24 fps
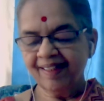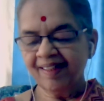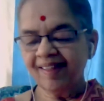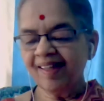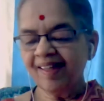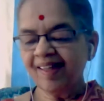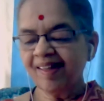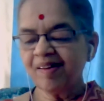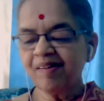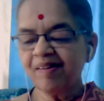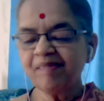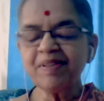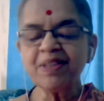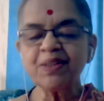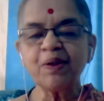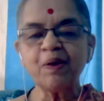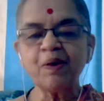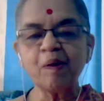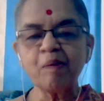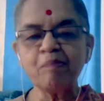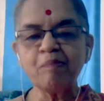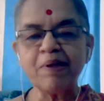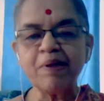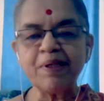uh, which
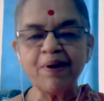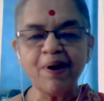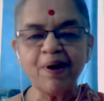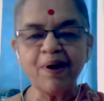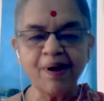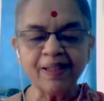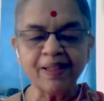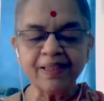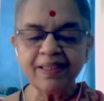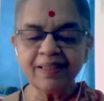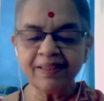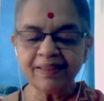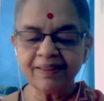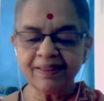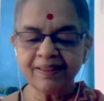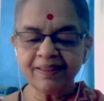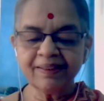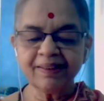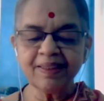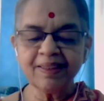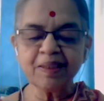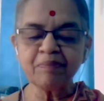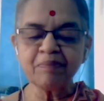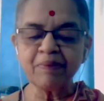go beyond
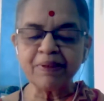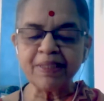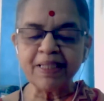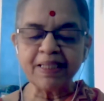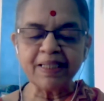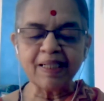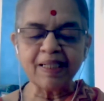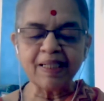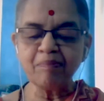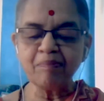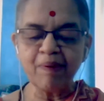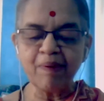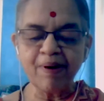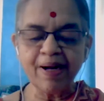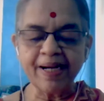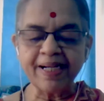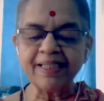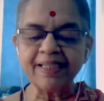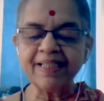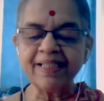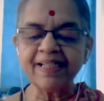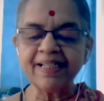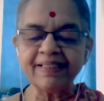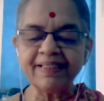this particular
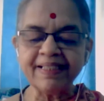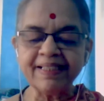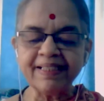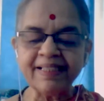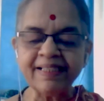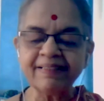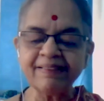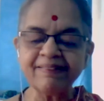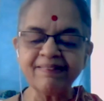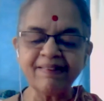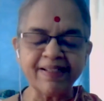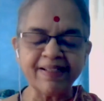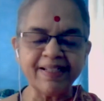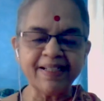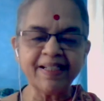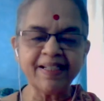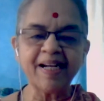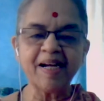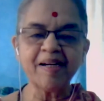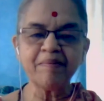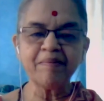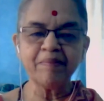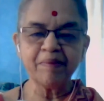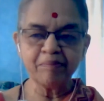point that eat, drink,
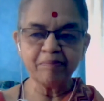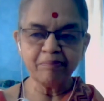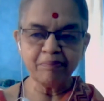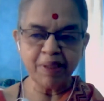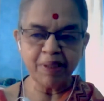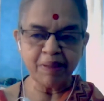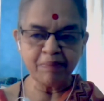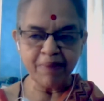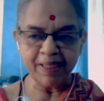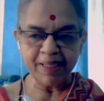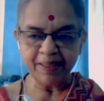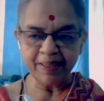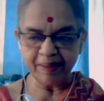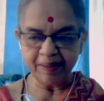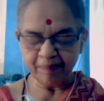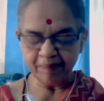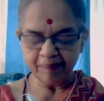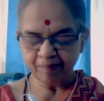and be merry.